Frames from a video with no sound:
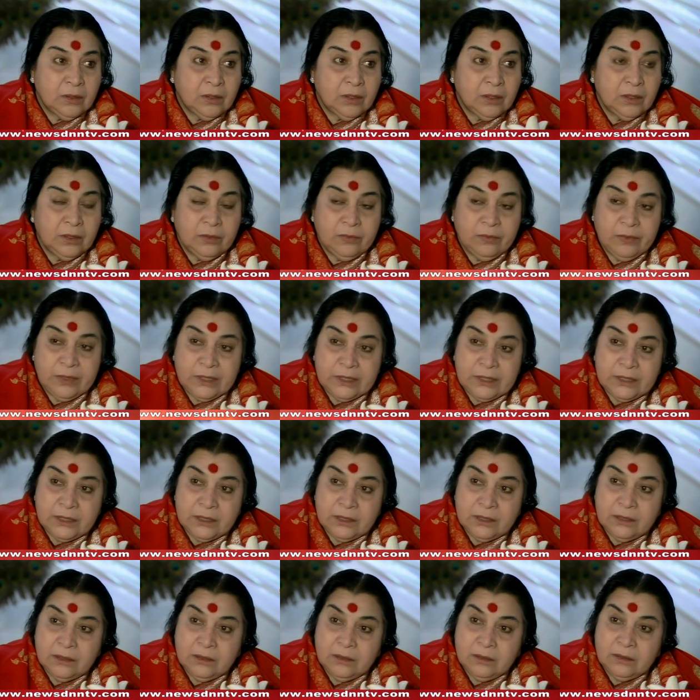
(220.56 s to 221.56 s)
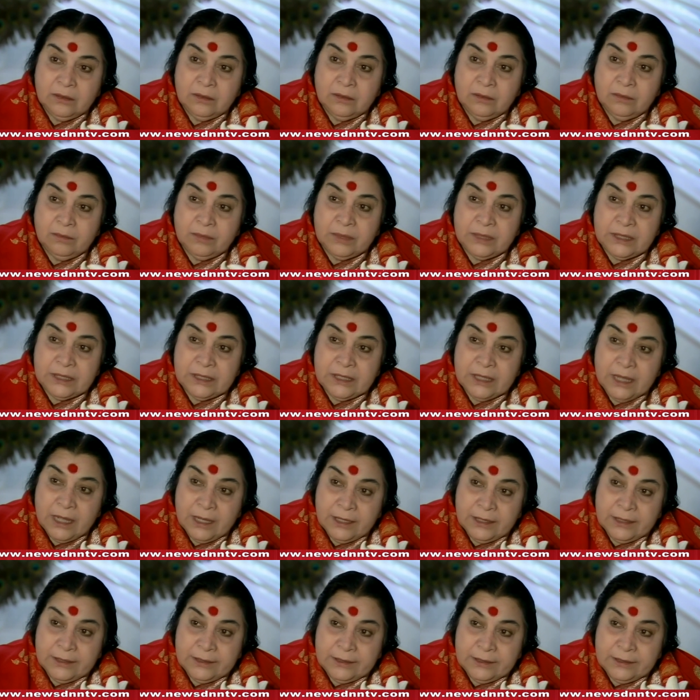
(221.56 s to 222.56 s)
on the Western
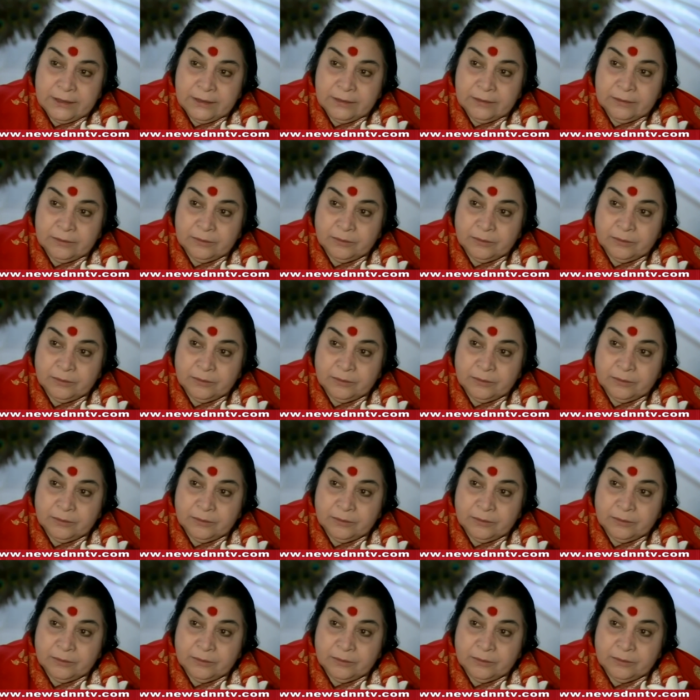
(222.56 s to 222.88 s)
personality.